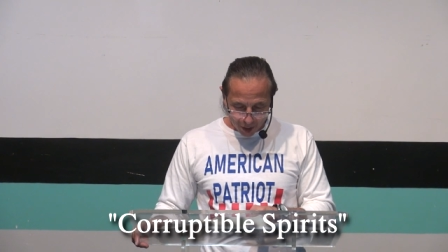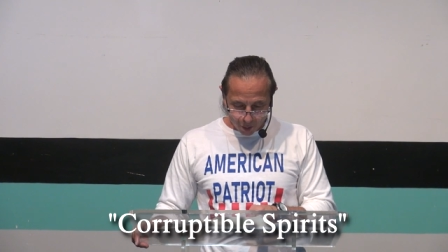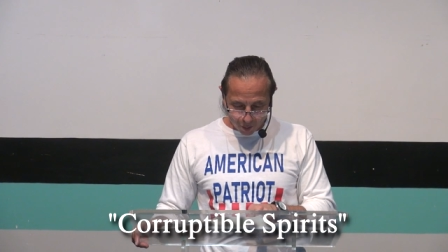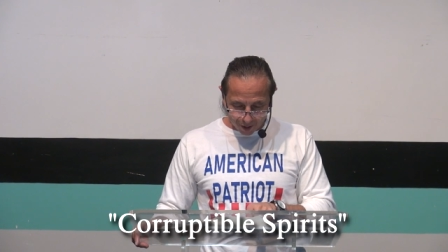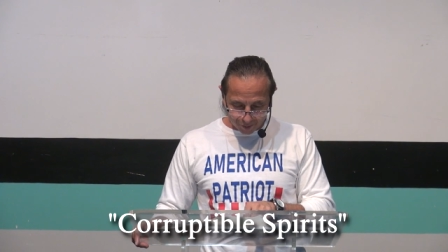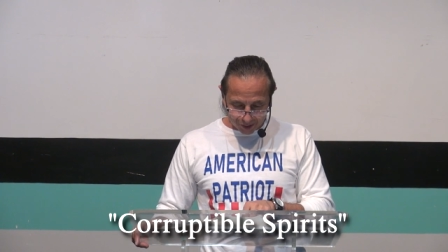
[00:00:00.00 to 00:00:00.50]

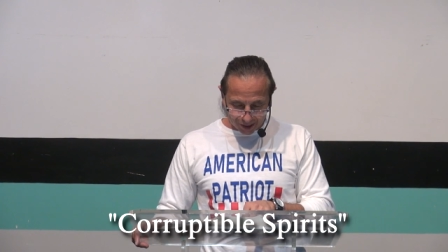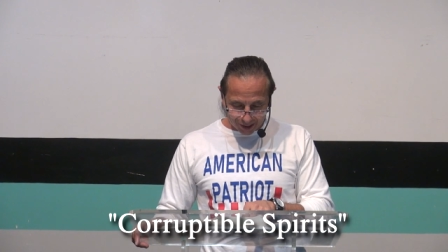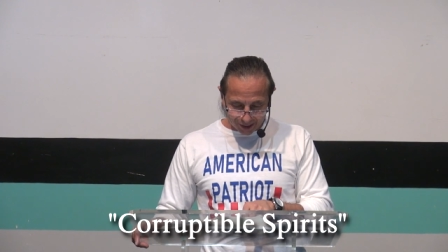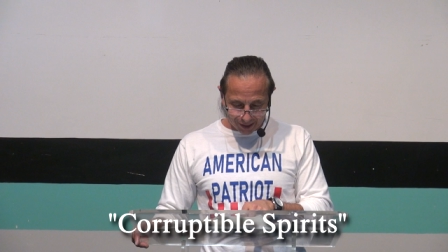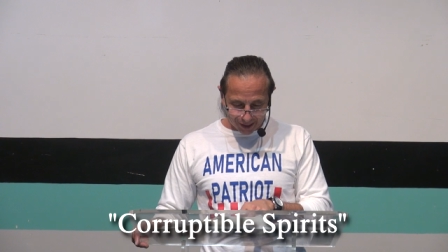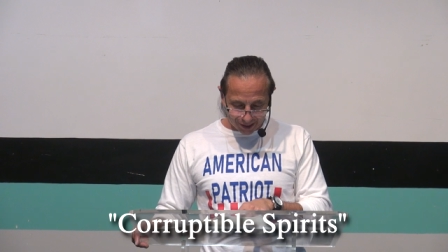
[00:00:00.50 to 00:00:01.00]
Whoever
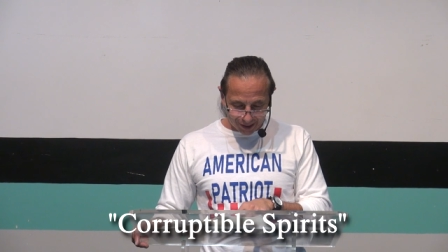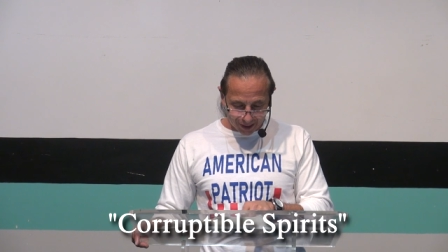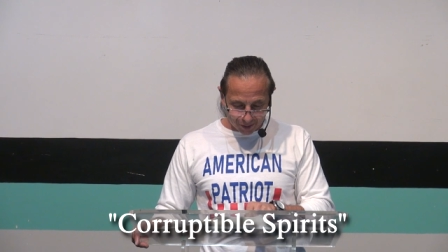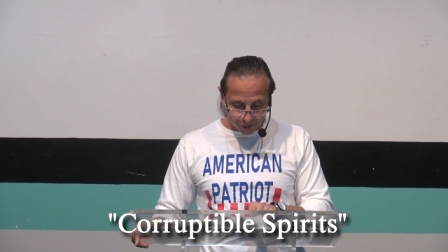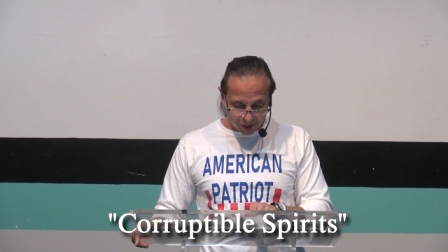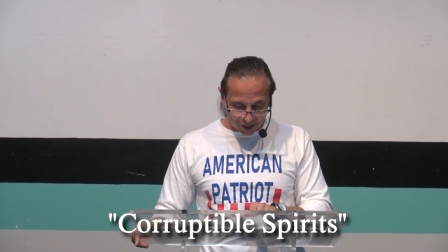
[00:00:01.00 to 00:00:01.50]
sins has
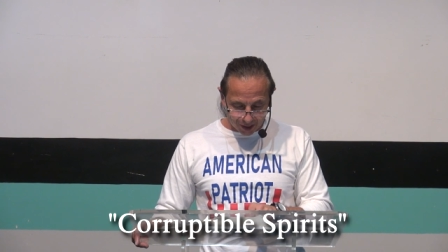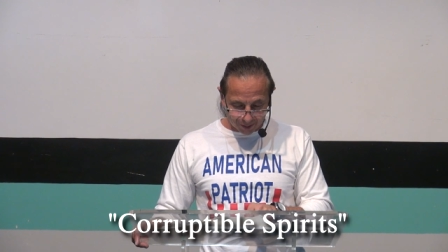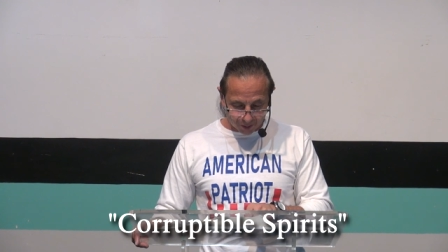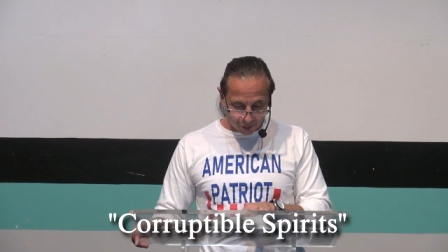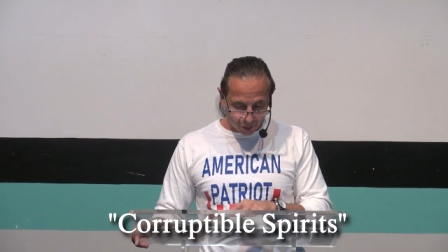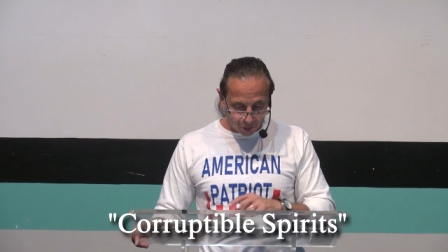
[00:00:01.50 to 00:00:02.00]
neither seen
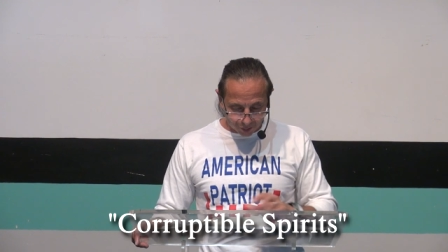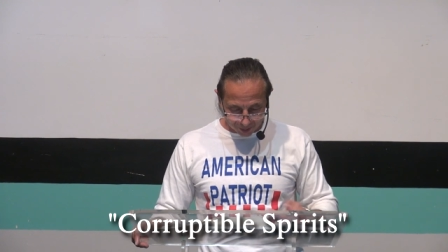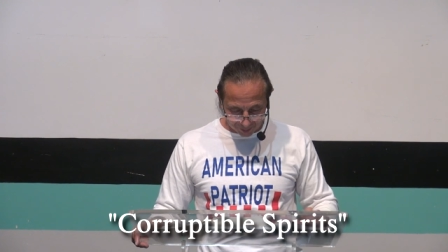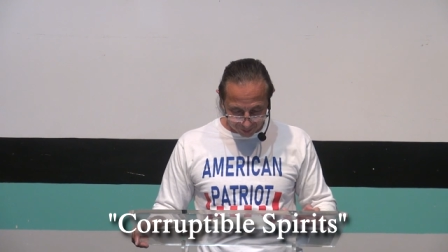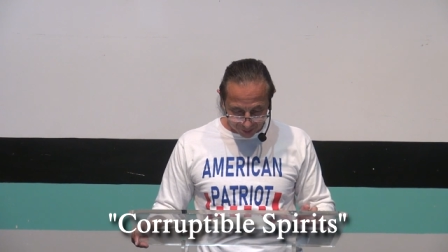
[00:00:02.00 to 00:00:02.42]
him nor known him.